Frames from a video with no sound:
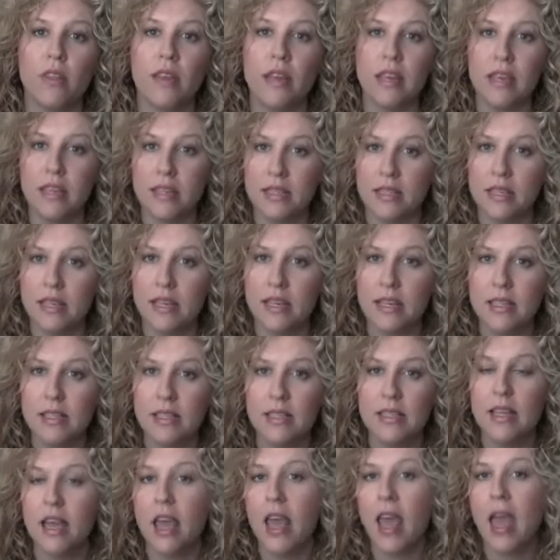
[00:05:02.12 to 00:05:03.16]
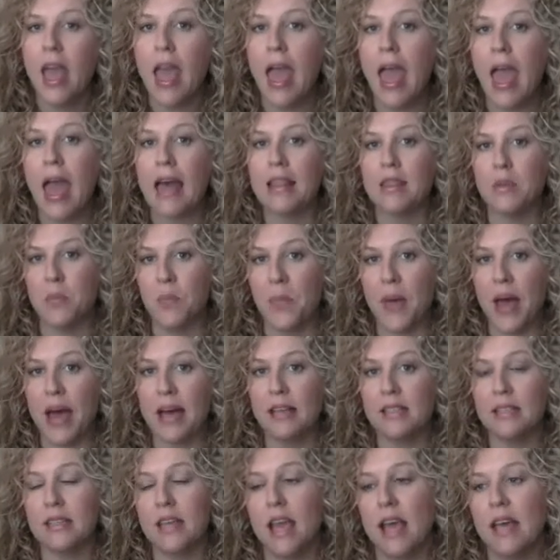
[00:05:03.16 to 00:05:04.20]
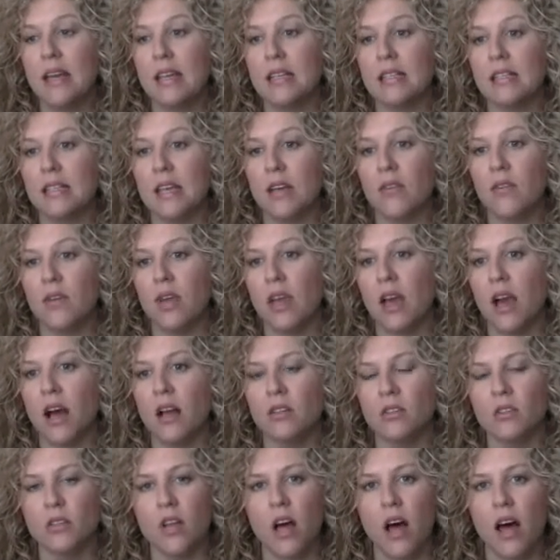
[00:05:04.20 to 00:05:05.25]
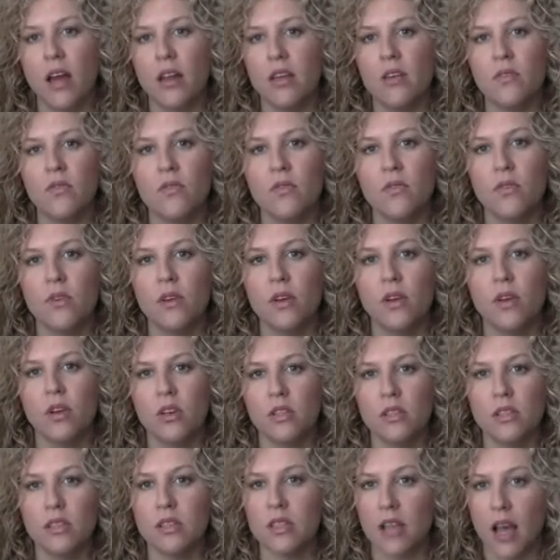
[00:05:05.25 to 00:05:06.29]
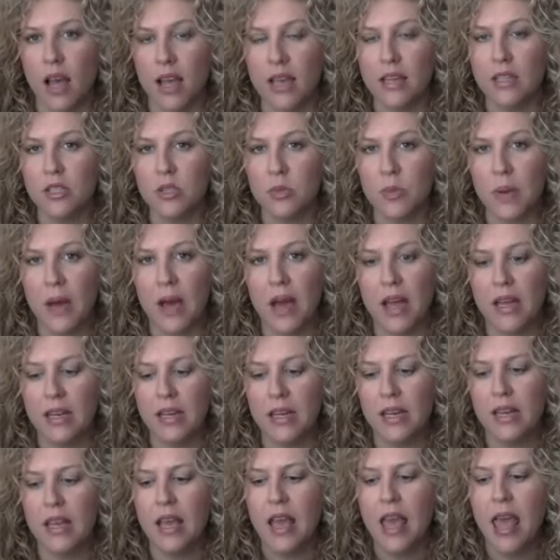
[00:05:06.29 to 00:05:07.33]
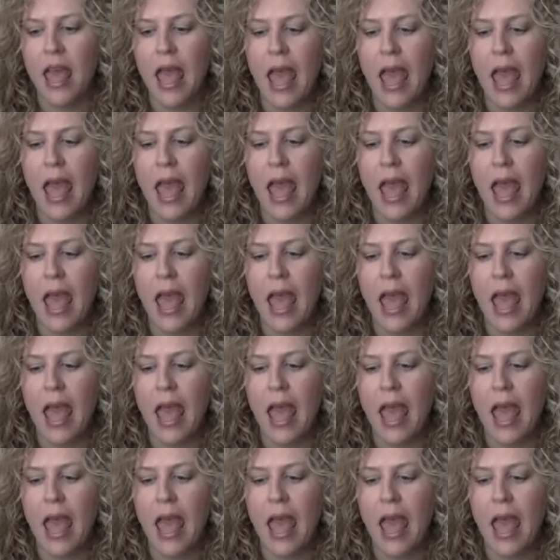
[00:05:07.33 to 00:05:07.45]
the easiest and the best, and he's giving a lot of good science behind it,